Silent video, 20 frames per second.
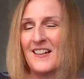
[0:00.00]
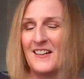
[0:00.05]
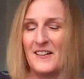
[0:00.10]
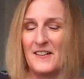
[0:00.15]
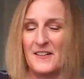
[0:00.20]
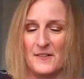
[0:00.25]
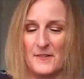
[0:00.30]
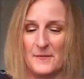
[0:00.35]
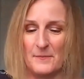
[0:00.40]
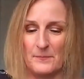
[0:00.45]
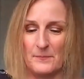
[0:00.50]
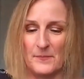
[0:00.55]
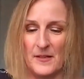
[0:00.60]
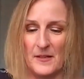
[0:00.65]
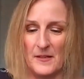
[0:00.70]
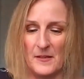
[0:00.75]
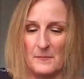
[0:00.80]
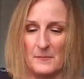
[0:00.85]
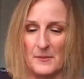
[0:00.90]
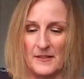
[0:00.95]

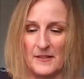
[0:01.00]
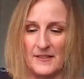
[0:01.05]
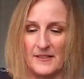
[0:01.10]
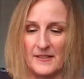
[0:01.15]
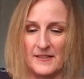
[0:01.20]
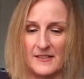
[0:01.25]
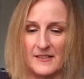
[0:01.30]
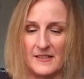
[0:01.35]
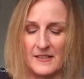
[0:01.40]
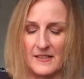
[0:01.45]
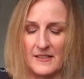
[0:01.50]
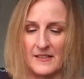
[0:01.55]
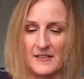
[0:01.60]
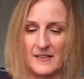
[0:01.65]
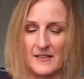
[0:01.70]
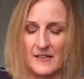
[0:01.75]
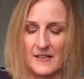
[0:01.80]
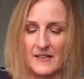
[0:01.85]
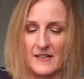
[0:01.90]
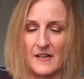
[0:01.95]
But I think
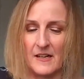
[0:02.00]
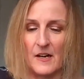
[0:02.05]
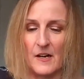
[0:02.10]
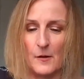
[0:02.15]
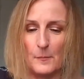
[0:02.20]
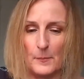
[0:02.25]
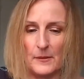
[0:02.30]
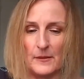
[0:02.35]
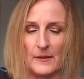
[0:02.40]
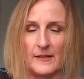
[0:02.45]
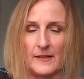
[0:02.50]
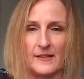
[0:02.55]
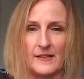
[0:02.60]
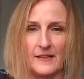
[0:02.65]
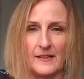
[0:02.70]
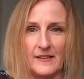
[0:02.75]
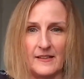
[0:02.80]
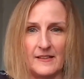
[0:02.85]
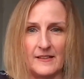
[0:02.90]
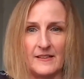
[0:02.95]

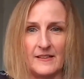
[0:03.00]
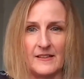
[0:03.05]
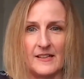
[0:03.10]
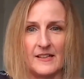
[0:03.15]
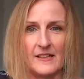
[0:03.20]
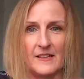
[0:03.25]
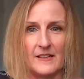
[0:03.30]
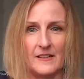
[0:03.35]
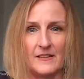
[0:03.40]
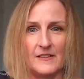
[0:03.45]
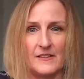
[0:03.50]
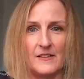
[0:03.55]
coupling that,